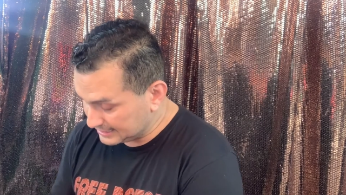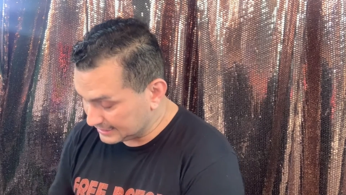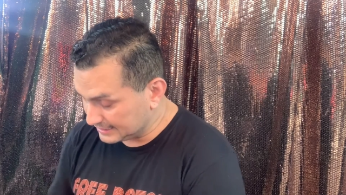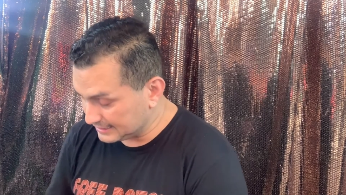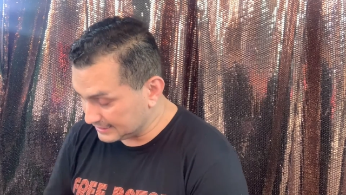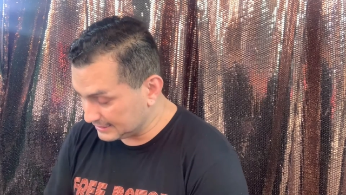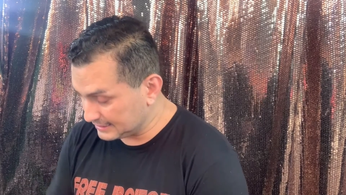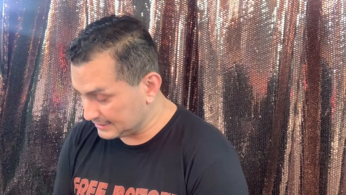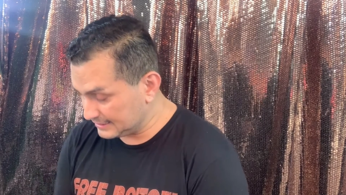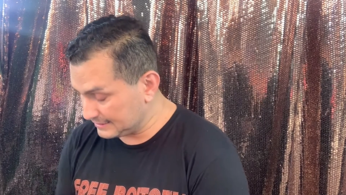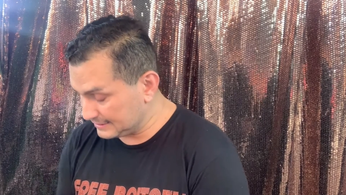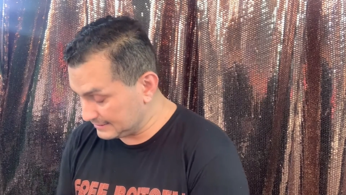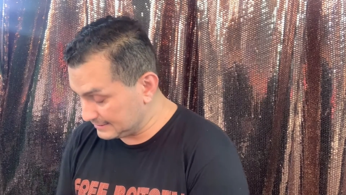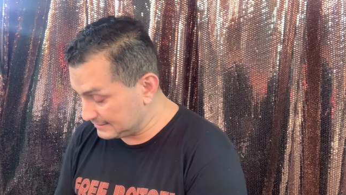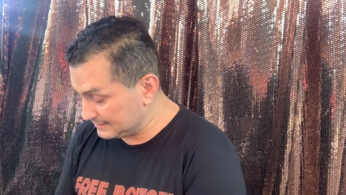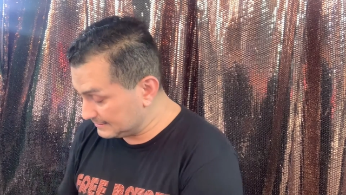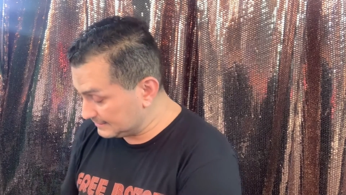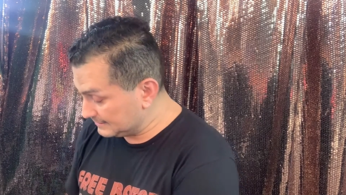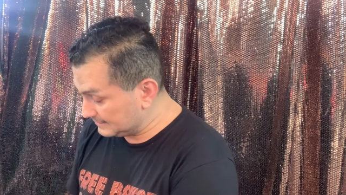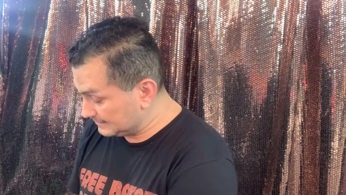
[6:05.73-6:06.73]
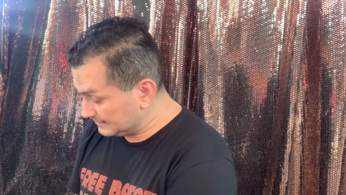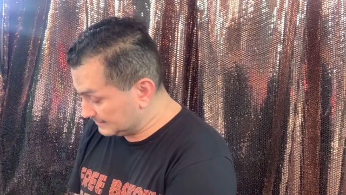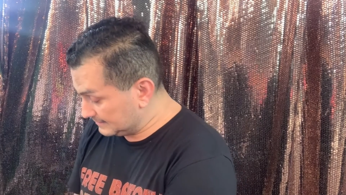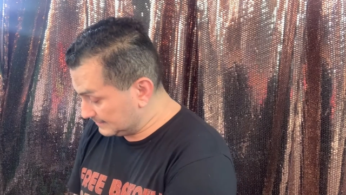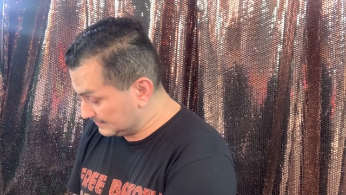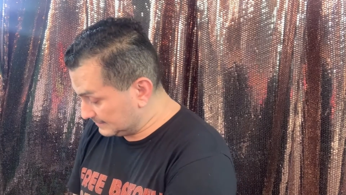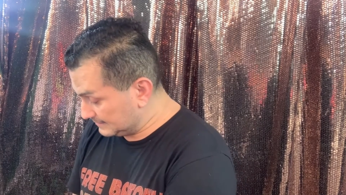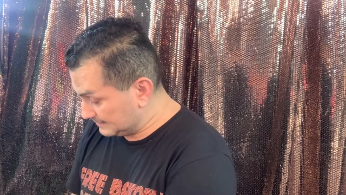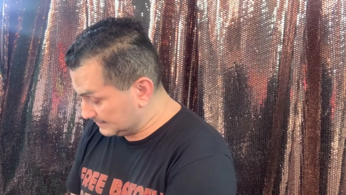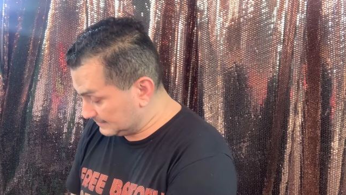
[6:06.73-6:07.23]

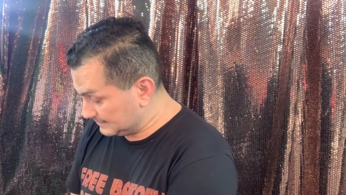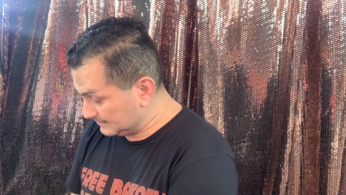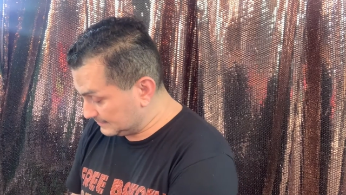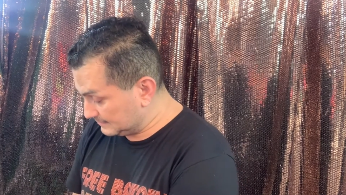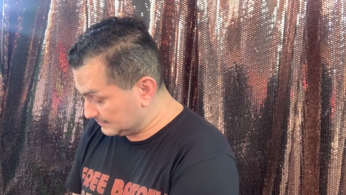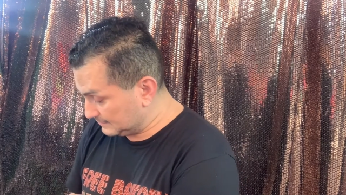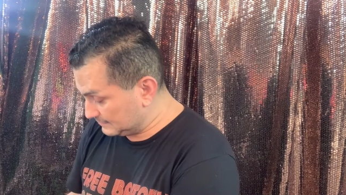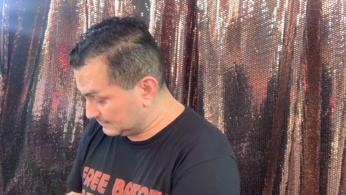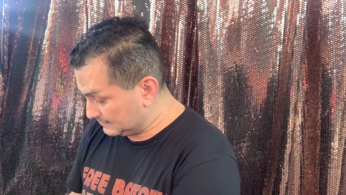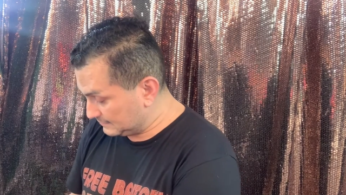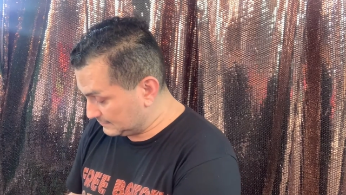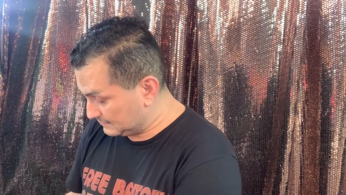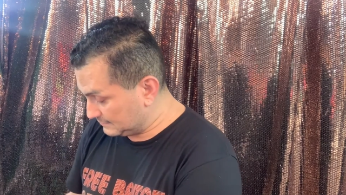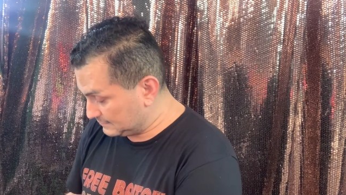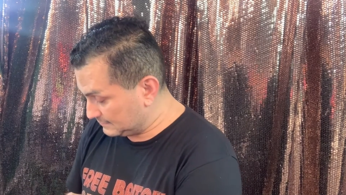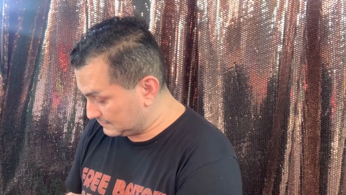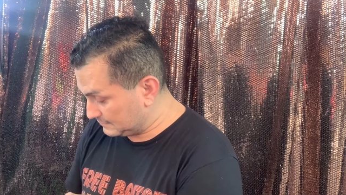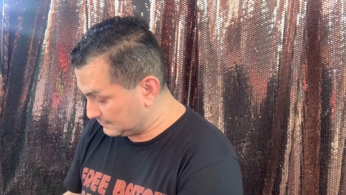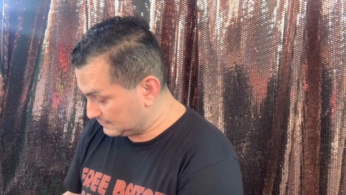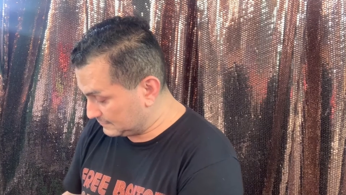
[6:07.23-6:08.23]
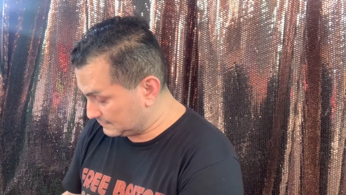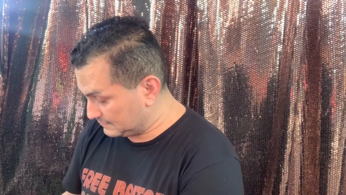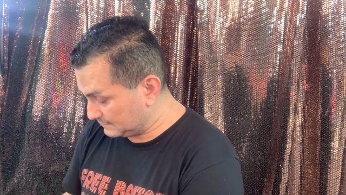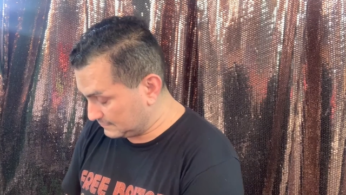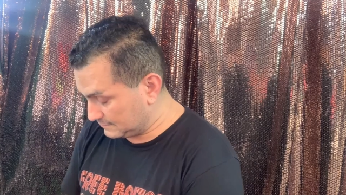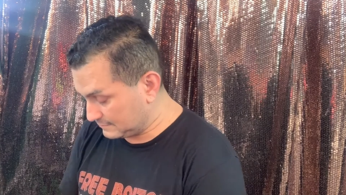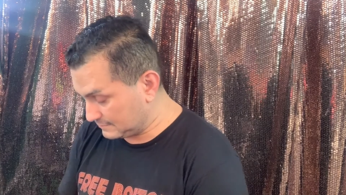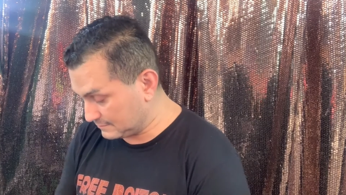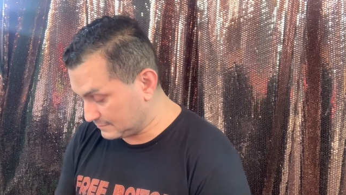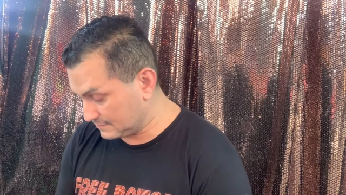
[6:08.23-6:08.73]

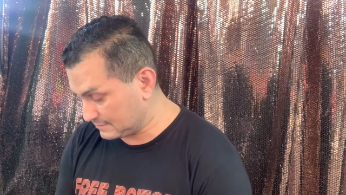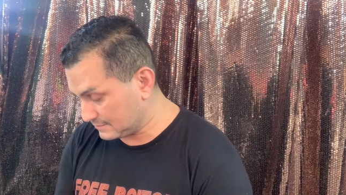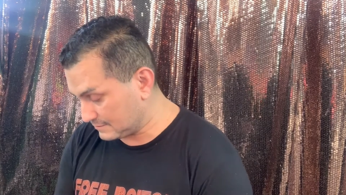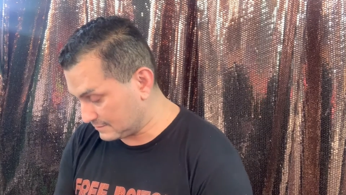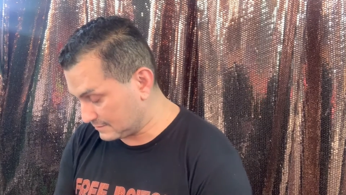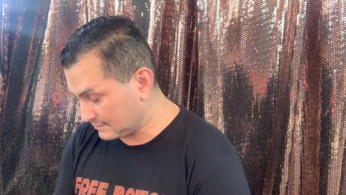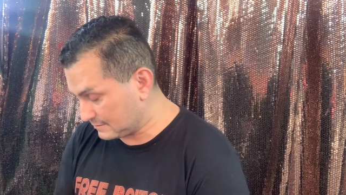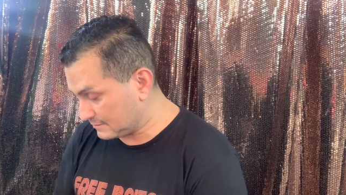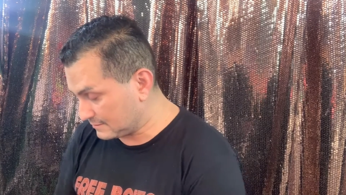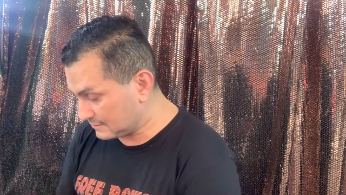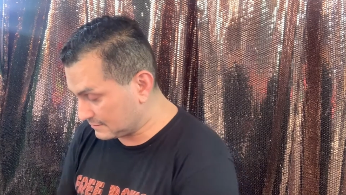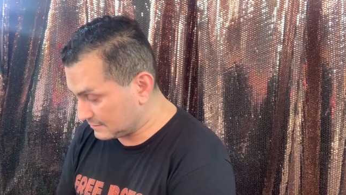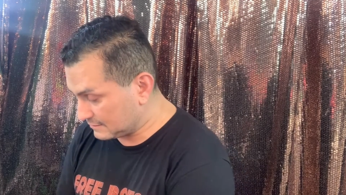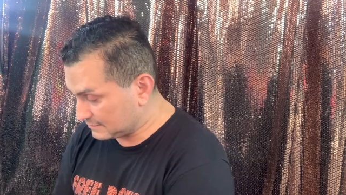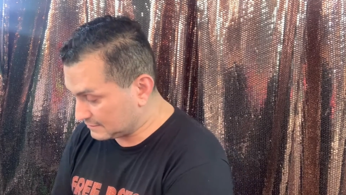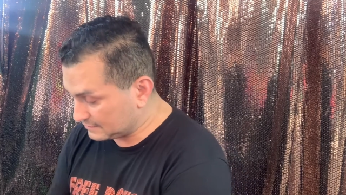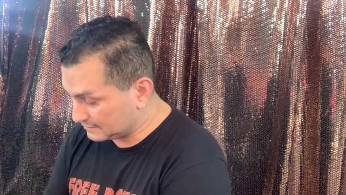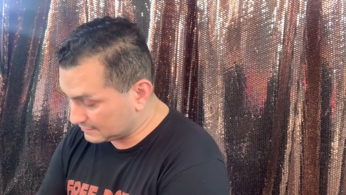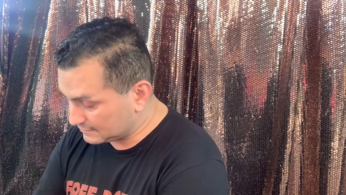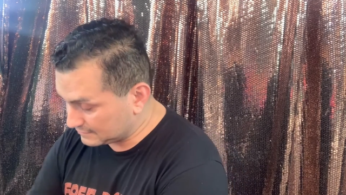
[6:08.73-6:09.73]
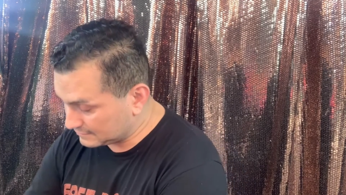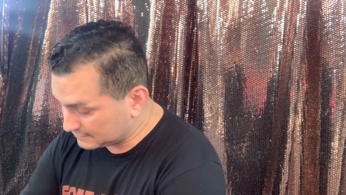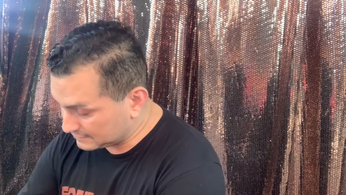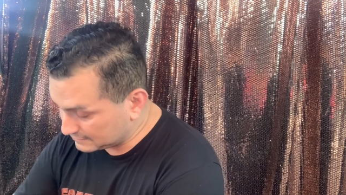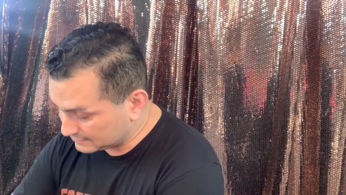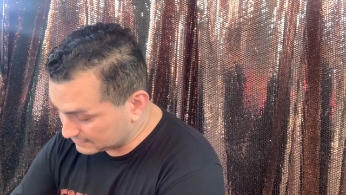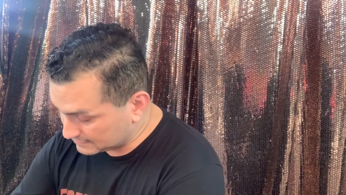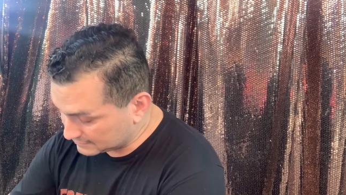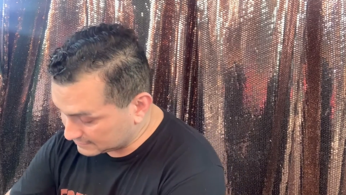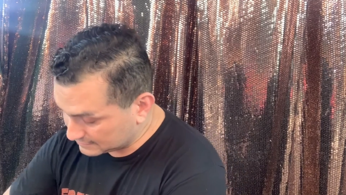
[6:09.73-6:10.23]

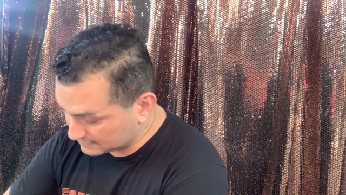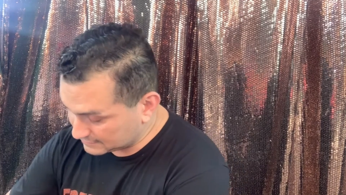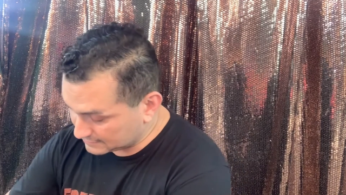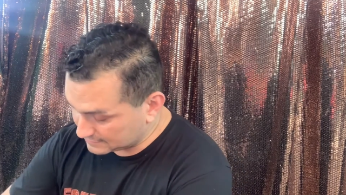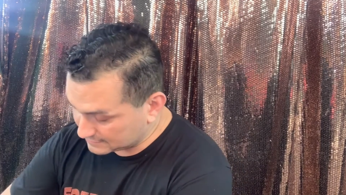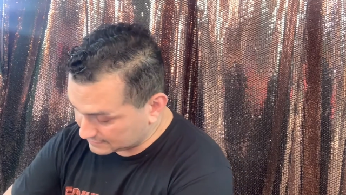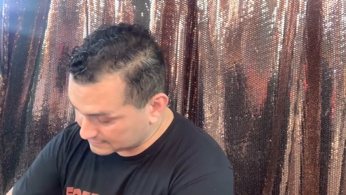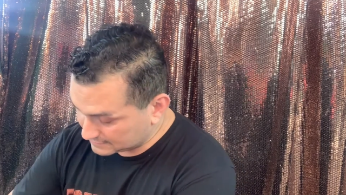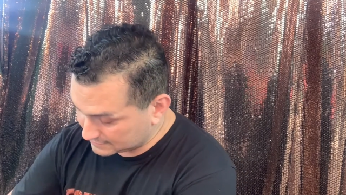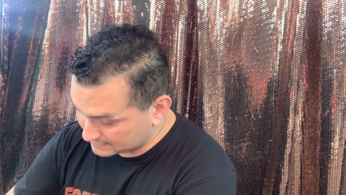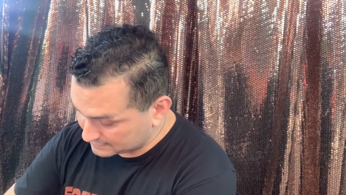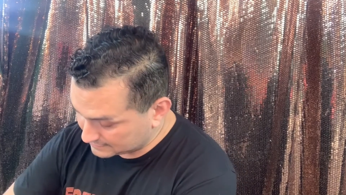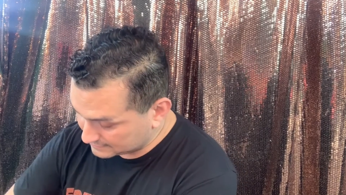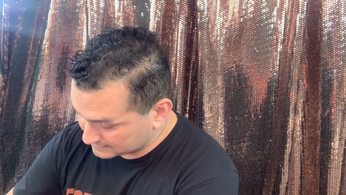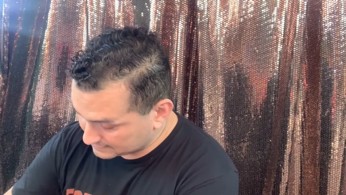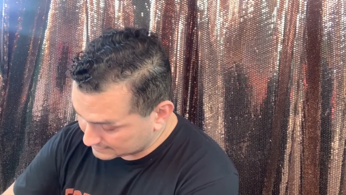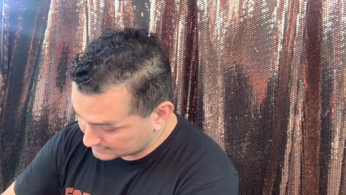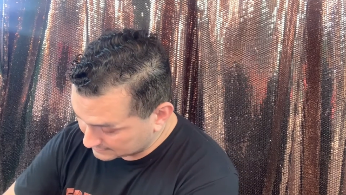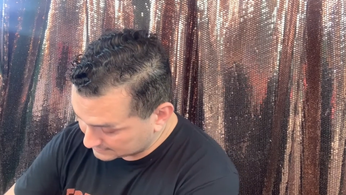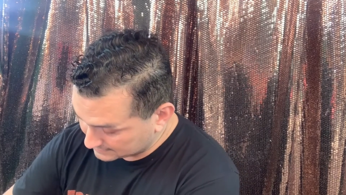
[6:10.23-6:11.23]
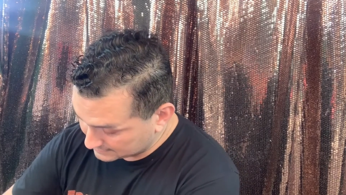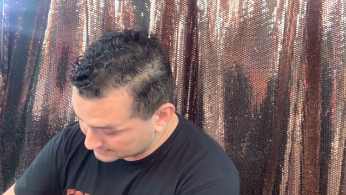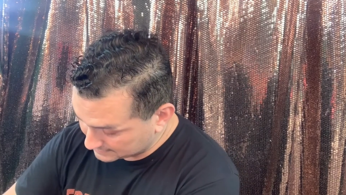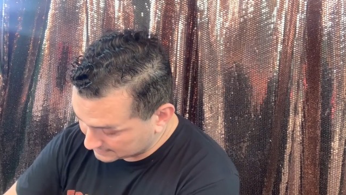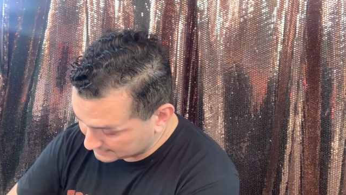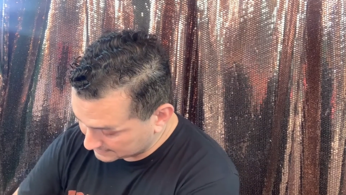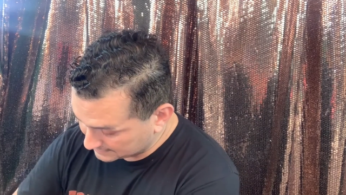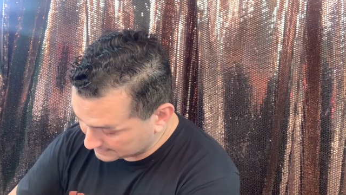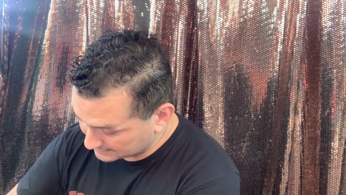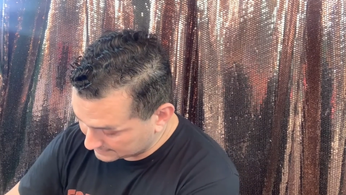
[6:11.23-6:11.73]

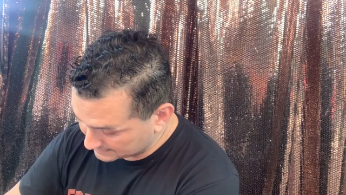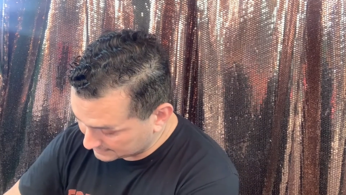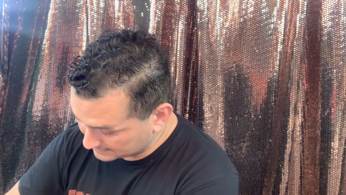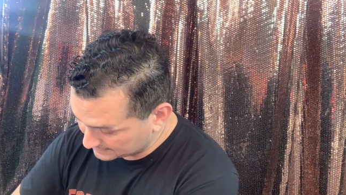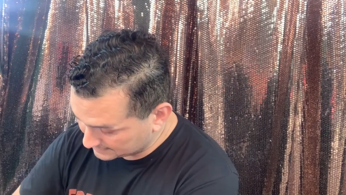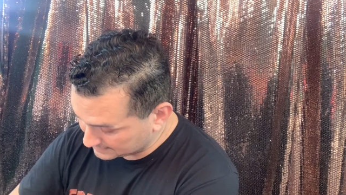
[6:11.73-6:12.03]
[no speech]